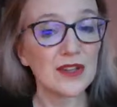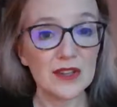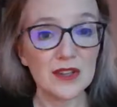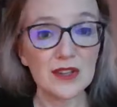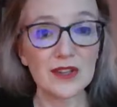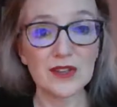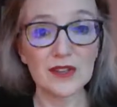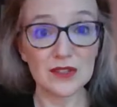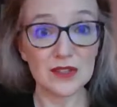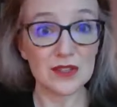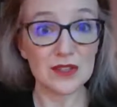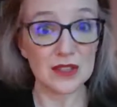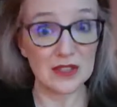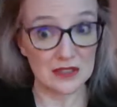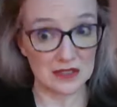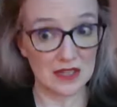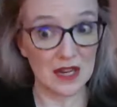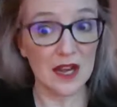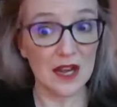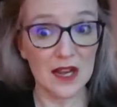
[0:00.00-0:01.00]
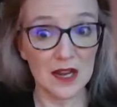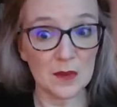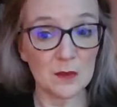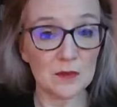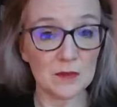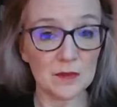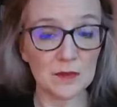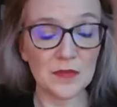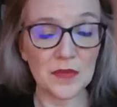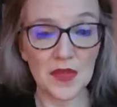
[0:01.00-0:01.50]
you know,
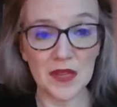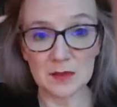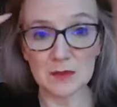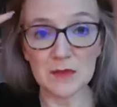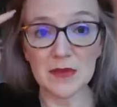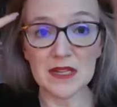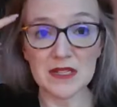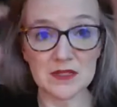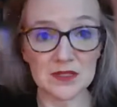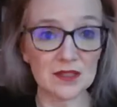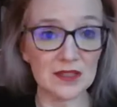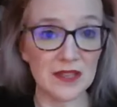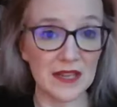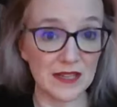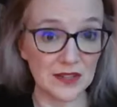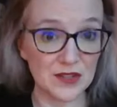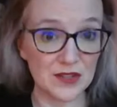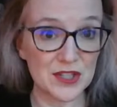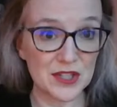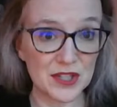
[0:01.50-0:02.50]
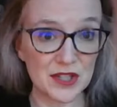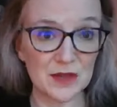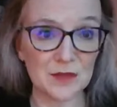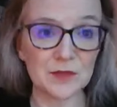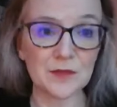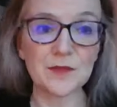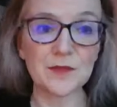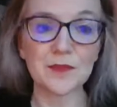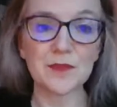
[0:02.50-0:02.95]
time and mental energy.